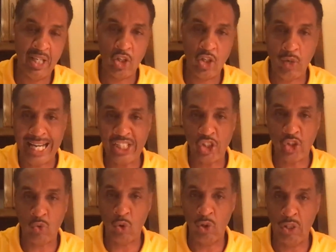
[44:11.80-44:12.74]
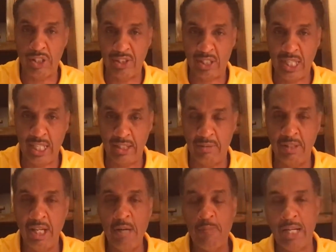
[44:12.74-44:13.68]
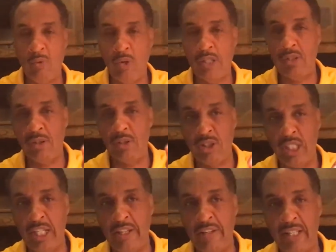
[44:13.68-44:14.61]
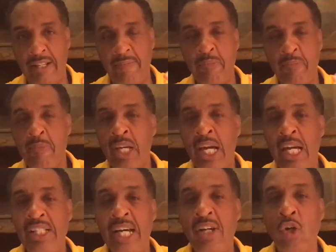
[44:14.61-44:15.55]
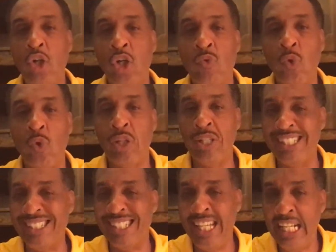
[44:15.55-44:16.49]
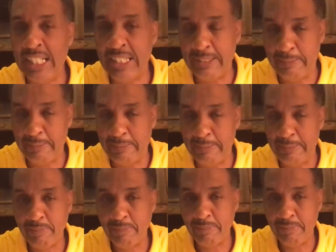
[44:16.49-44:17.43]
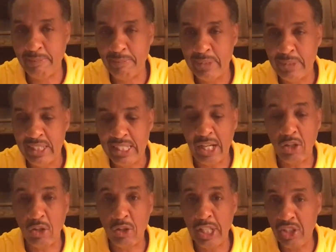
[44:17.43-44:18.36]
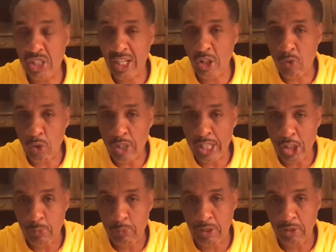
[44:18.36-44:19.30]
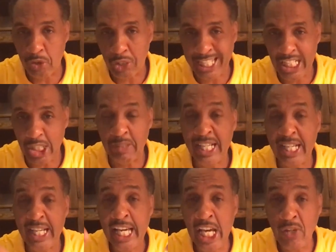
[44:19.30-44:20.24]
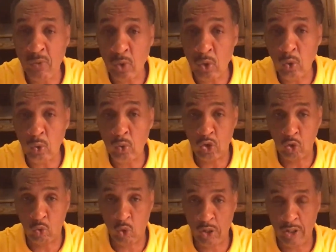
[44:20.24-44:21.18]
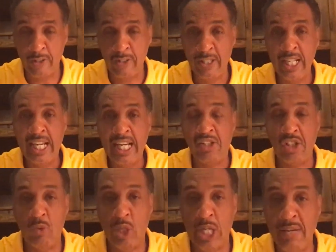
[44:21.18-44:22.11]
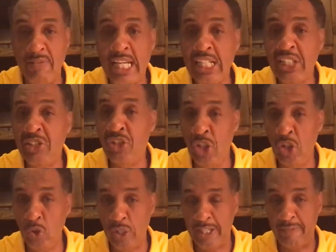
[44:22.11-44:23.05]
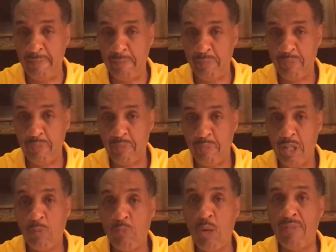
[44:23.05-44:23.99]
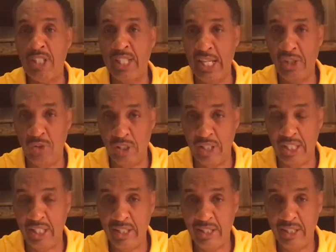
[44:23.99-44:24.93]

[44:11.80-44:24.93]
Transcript: Christ is ruling this kingdom. But I want you to see that He's not only ruling this kingdom. Not only he's not only ruling his spiritual kingdom, he rules the world. And so whatever he's doing providentially